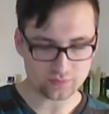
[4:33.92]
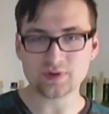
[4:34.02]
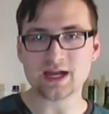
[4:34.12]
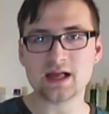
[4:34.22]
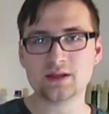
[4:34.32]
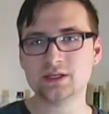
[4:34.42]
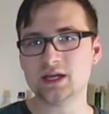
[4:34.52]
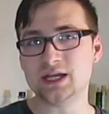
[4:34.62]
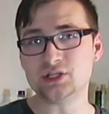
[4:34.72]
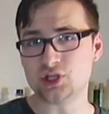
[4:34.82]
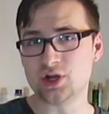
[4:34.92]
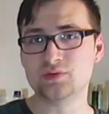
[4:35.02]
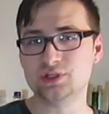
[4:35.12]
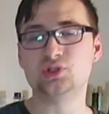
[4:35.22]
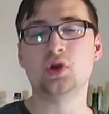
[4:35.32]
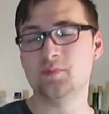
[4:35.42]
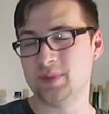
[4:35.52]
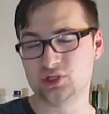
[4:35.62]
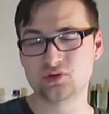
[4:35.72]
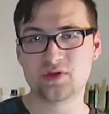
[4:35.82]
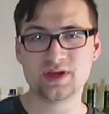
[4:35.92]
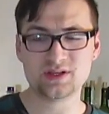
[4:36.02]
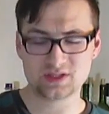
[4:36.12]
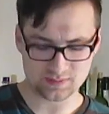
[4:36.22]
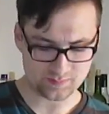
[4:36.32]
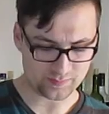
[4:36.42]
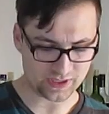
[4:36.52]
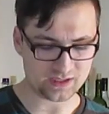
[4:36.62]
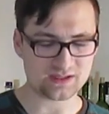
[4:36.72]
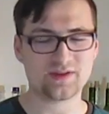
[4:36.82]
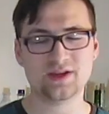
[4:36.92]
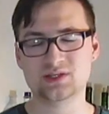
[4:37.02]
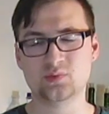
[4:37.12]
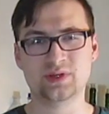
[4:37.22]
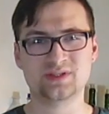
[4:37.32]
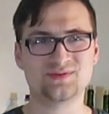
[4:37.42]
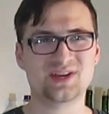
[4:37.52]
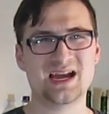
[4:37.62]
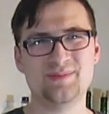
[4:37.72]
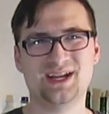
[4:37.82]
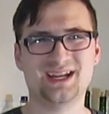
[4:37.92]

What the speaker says: in reality, I generally don't measure things because I think it's a waste of time and I